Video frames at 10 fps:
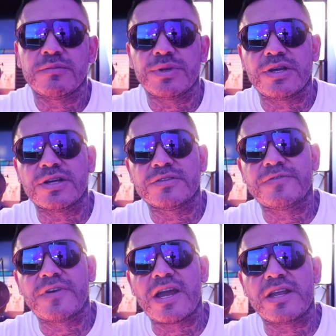because
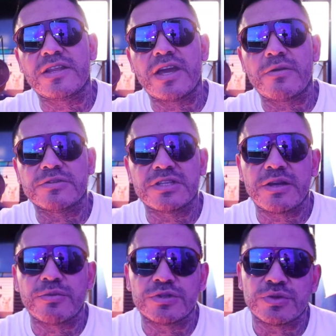finally I was
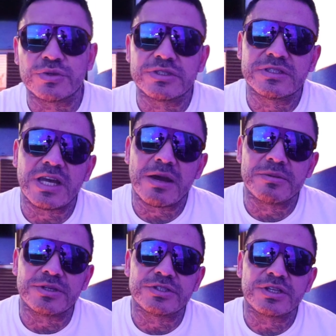able to
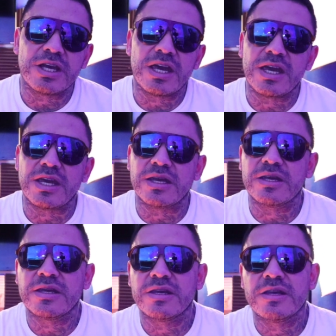establish a